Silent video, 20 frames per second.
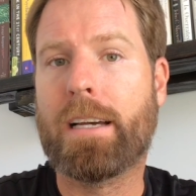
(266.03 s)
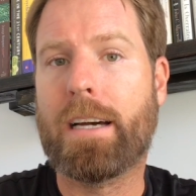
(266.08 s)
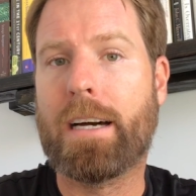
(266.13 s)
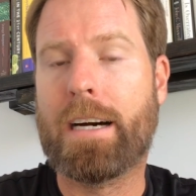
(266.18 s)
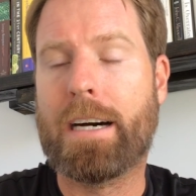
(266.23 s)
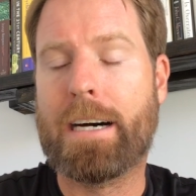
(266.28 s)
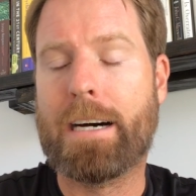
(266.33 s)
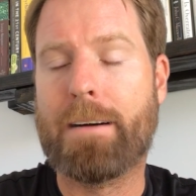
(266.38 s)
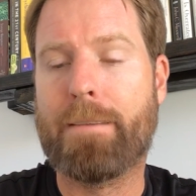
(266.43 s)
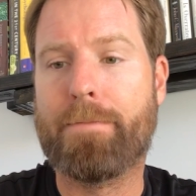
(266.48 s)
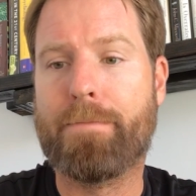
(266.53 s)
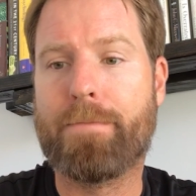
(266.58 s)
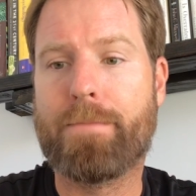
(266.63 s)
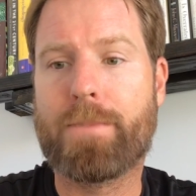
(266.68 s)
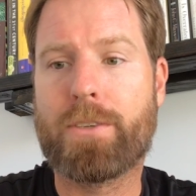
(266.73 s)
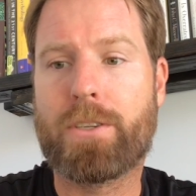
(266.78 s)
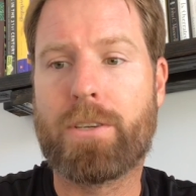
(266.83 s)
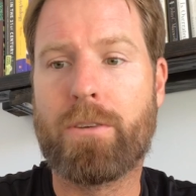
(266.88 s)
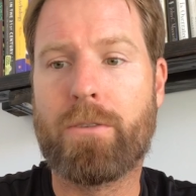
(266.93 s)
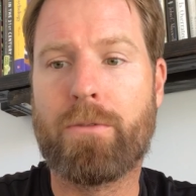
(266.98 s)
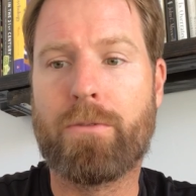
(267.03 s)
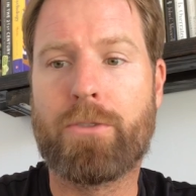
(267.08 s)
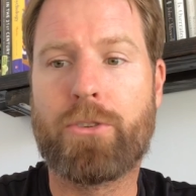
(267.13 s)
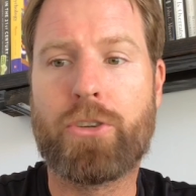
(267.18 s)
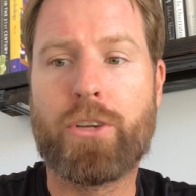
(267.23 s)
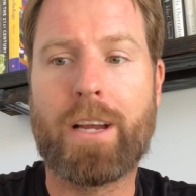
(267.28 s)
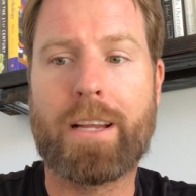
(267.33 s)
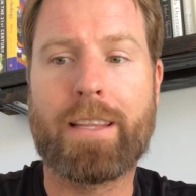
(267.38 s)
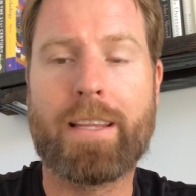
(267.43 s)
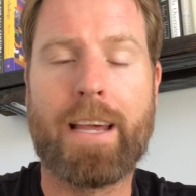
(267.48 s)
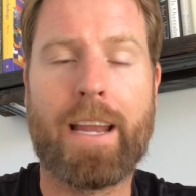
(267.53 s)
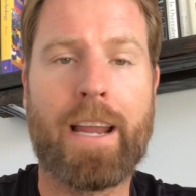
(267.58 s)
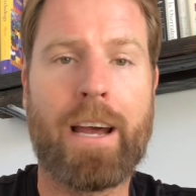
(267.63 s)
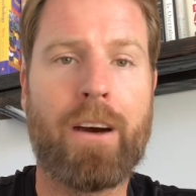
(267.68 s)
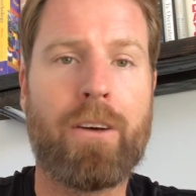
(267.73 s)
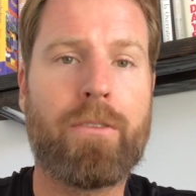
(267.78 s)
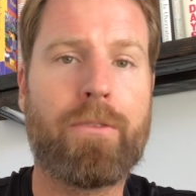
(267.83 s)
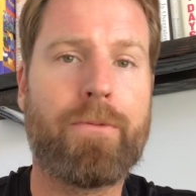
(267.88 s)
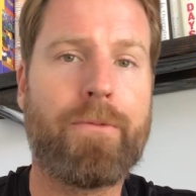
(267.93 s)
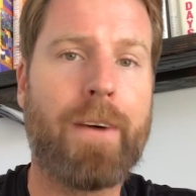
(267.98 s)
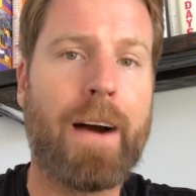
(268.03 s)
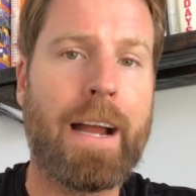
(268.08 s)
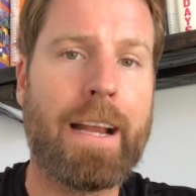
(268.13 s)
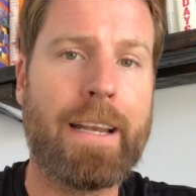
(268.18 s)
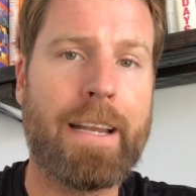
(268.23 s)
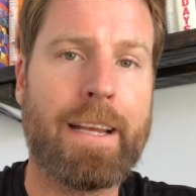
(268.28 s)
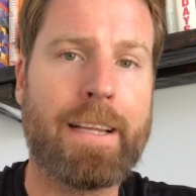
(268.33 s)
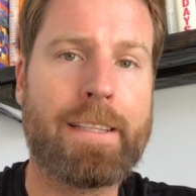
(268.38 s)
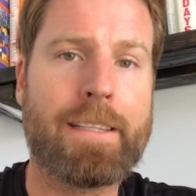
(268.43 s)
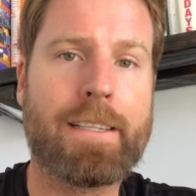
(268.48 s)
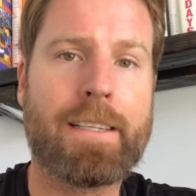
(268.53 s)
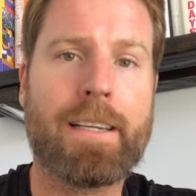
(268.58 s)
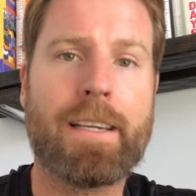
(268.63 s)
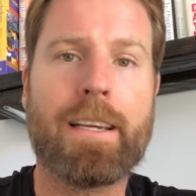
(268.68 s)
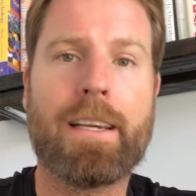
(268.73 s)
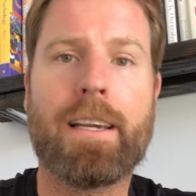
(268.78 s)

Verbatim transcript: Um, so check that out, find it.